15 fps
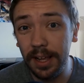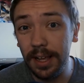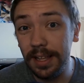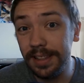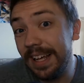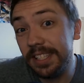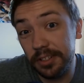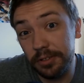
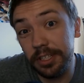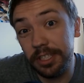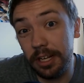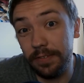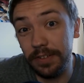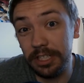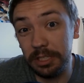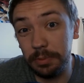That's
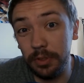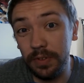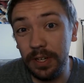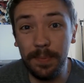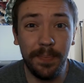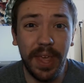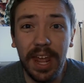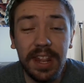Kristoff in this
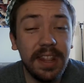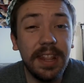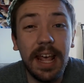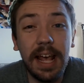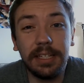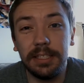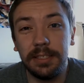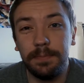movie, and
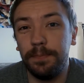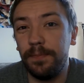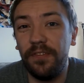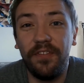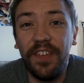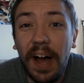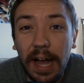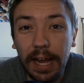that's
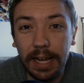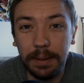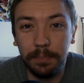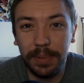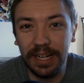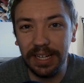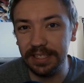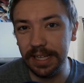fine
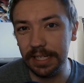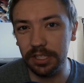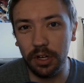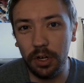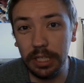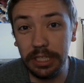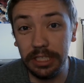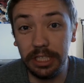because that's
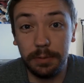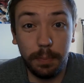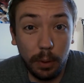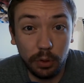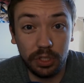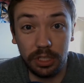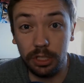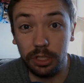all he's
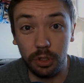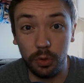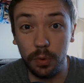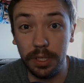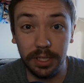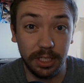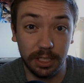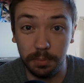supposed to do
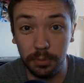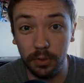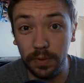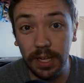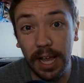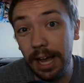in this movie.